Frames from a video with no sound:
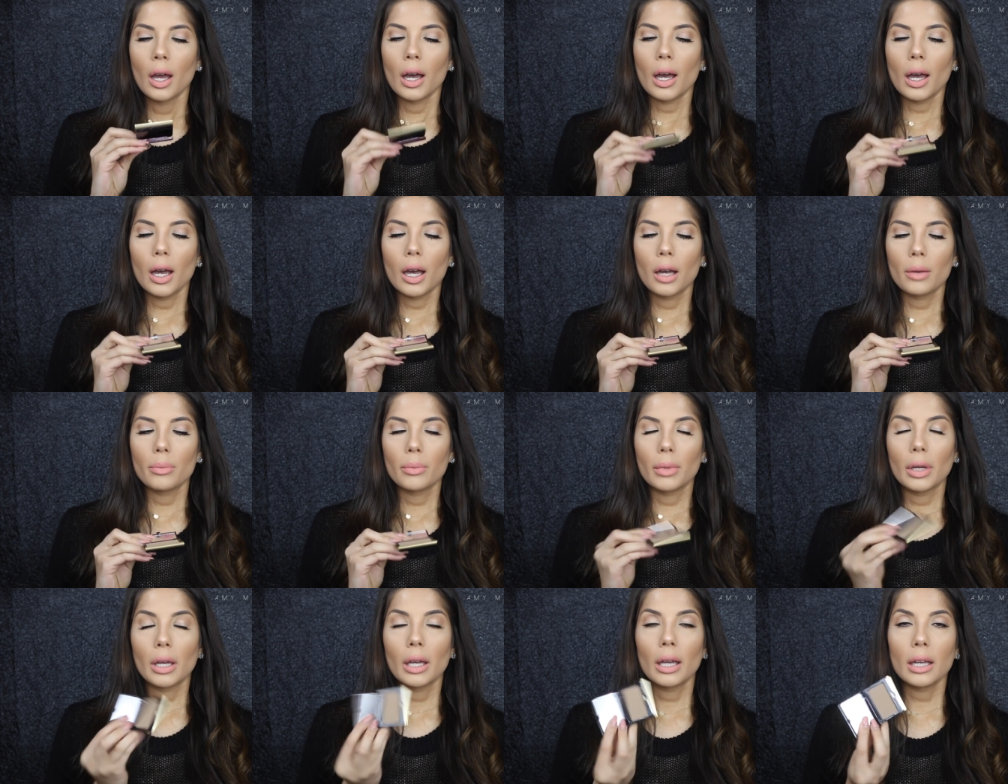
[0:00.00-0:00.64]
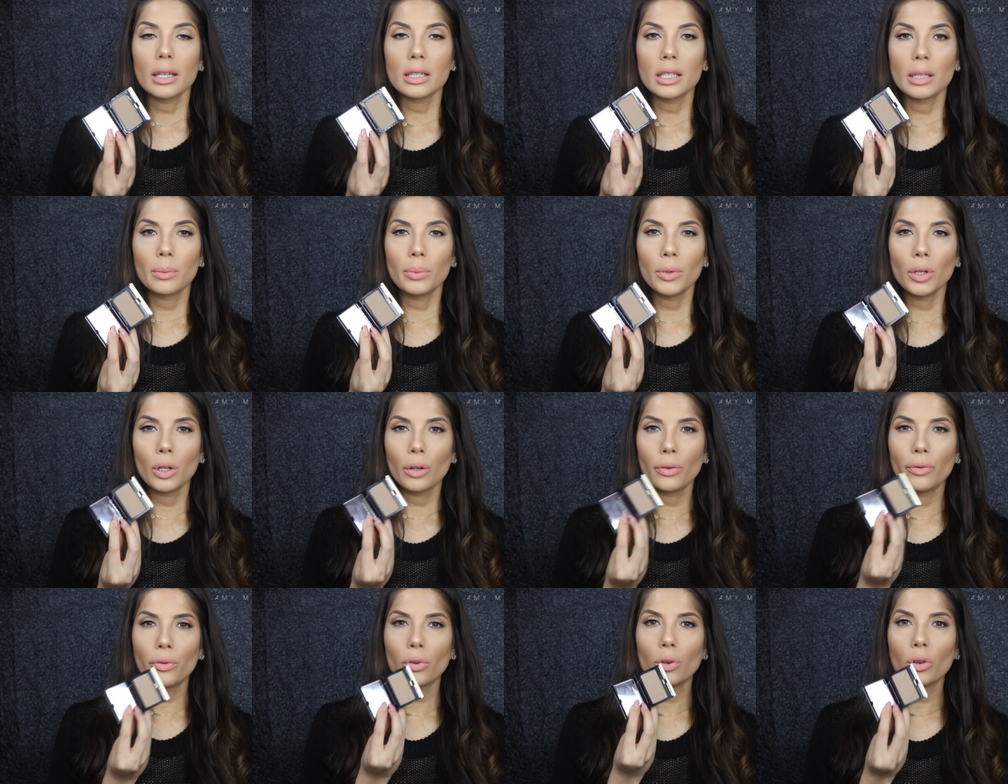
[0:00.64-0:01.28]
It's a
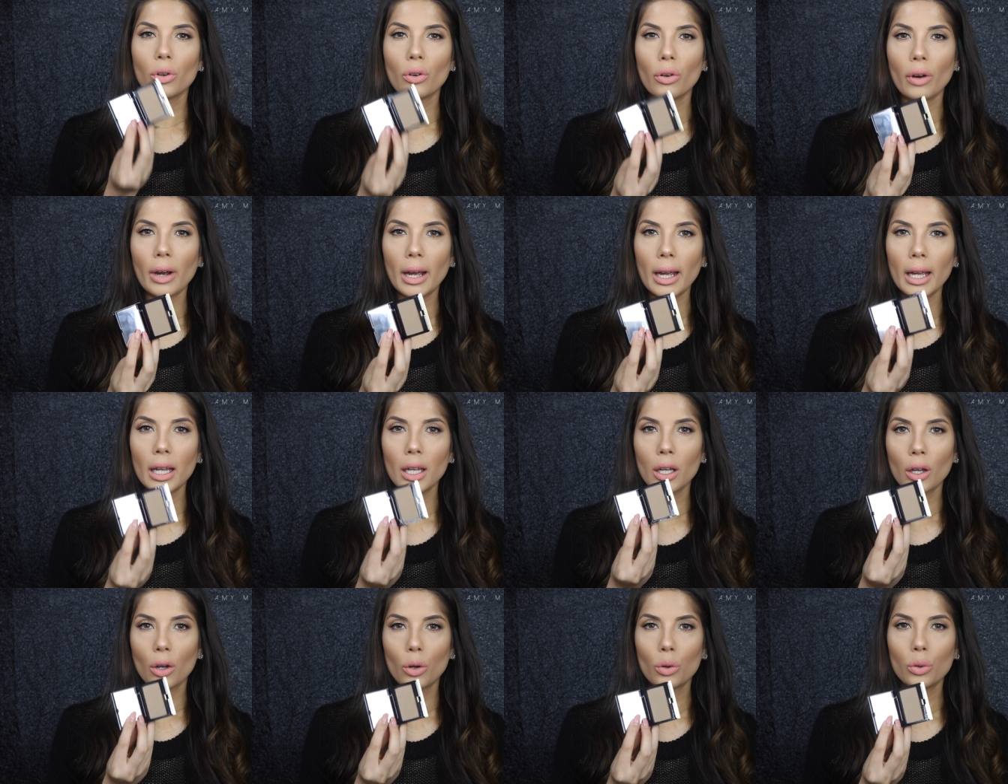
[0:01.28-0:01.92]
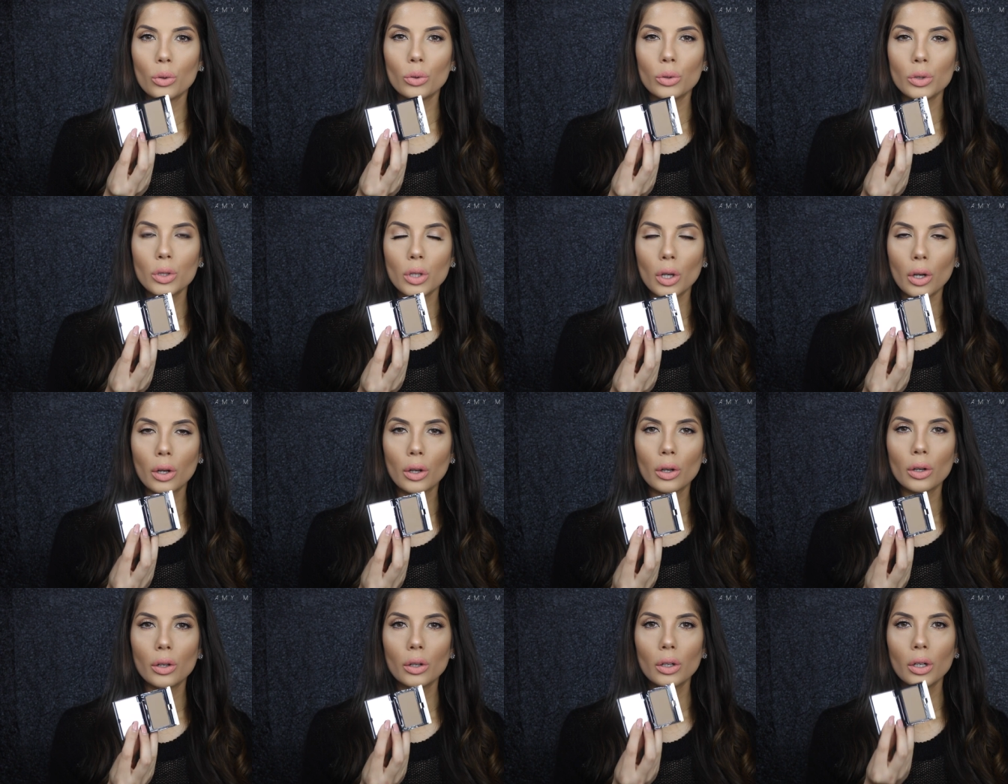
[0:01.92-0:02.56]
beautiful grey cool
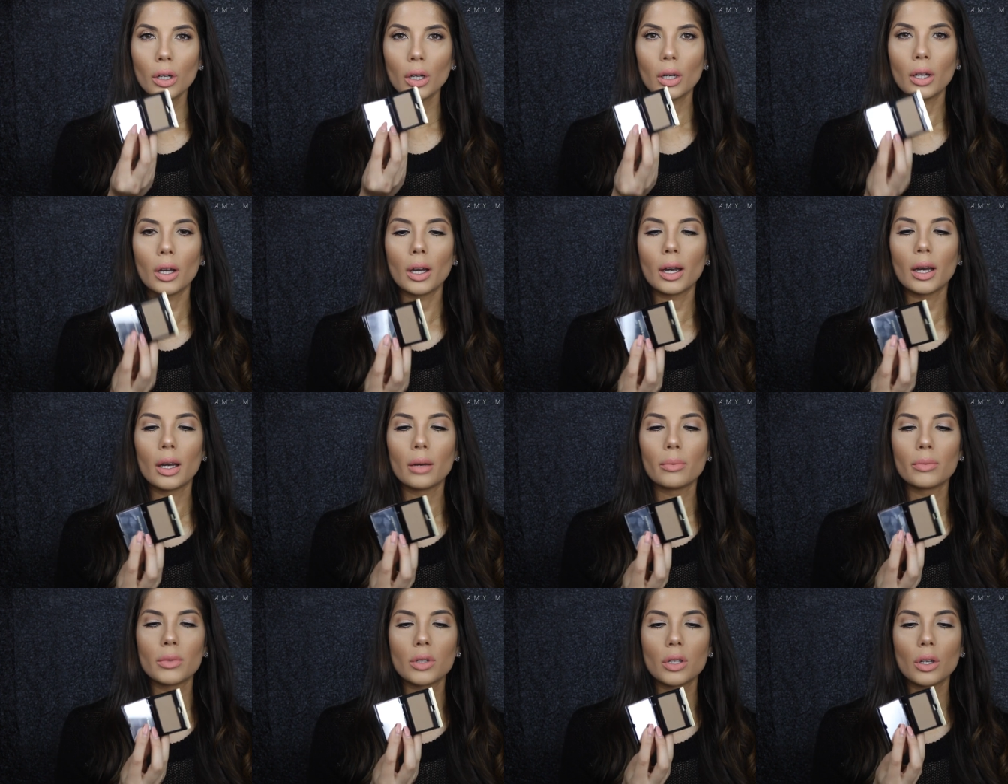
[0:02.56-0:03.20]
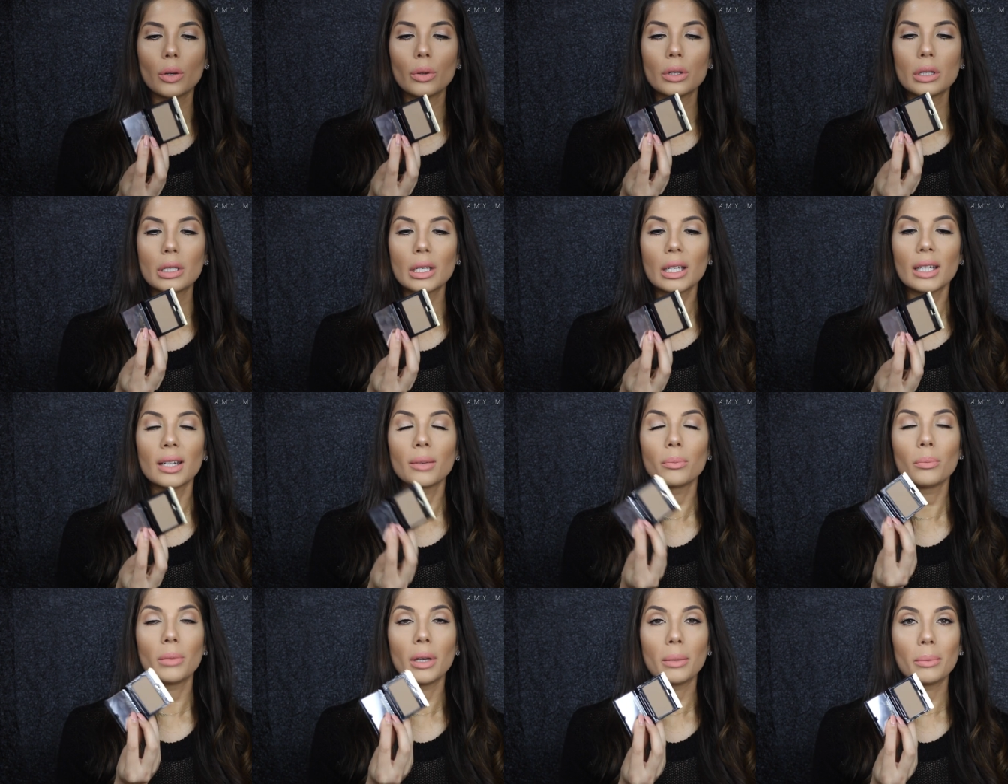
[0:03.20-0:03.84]
tone, so it's
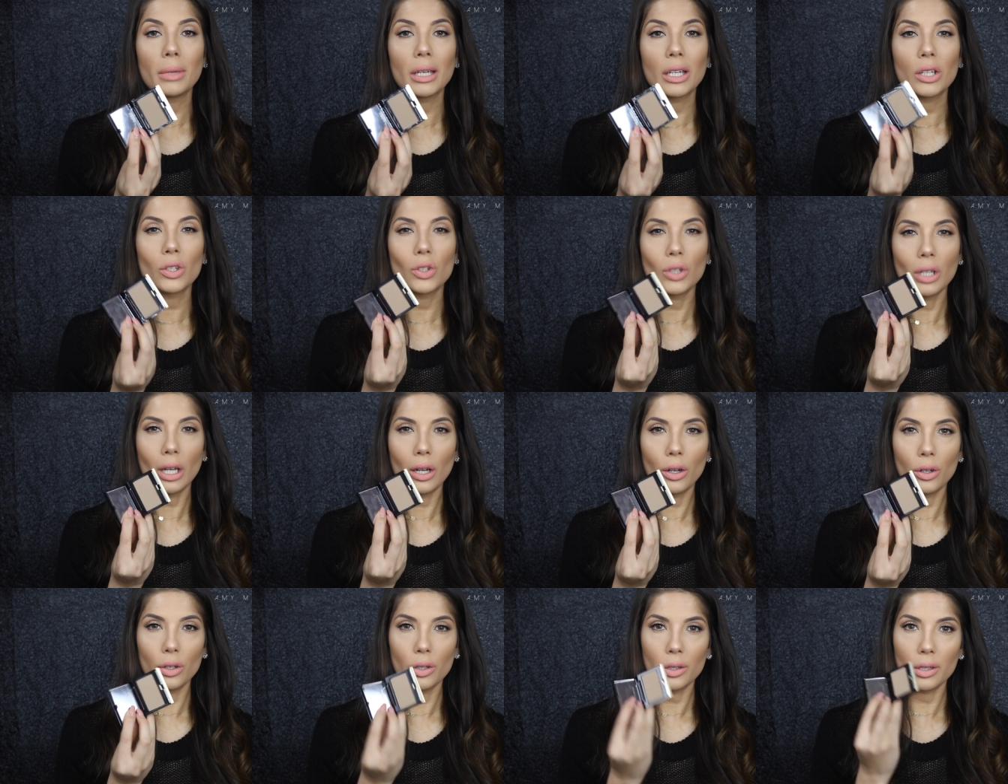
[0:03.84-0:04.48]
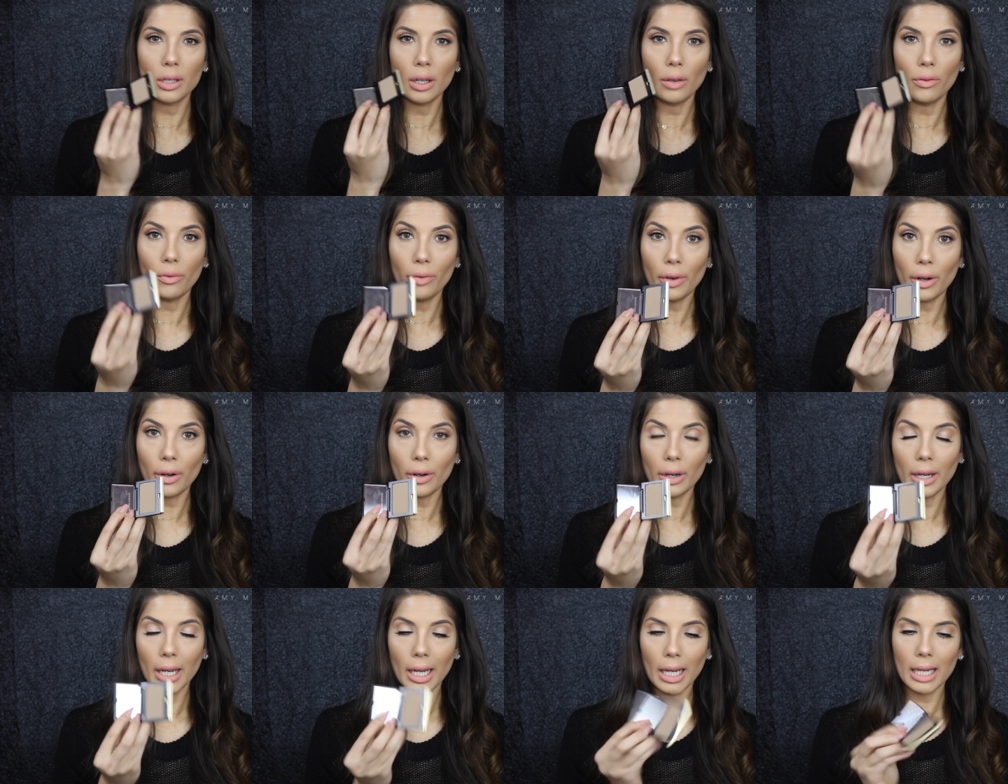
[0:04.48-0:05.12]
going to mimic shadows
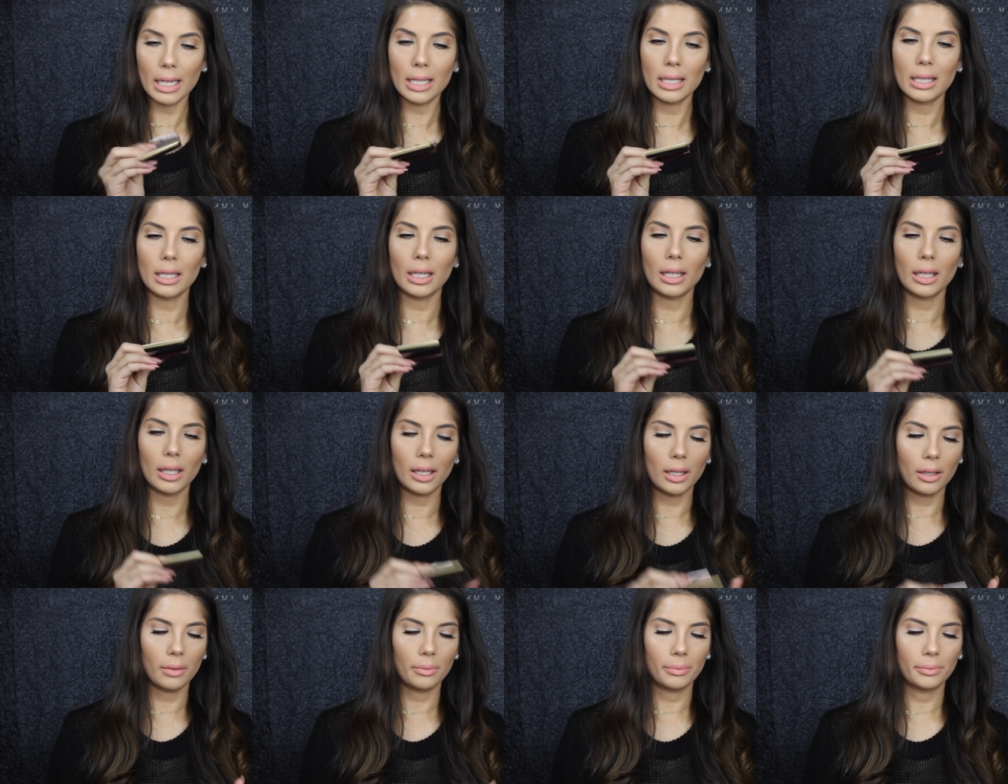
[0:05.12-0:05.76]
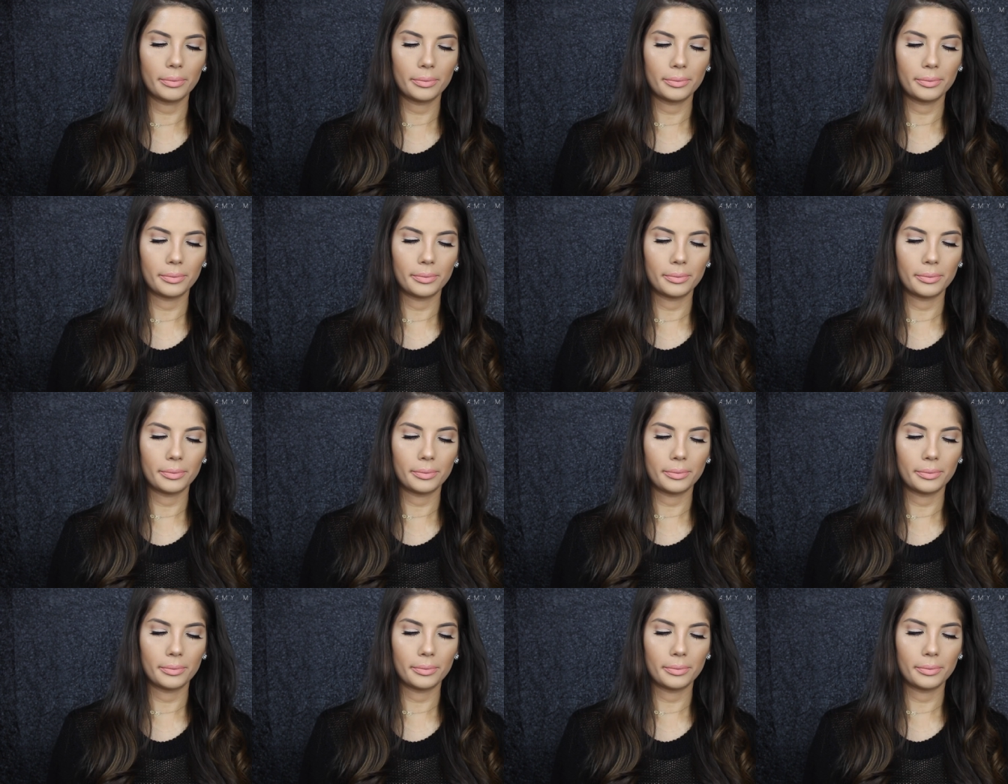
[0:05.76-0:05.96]
very easily.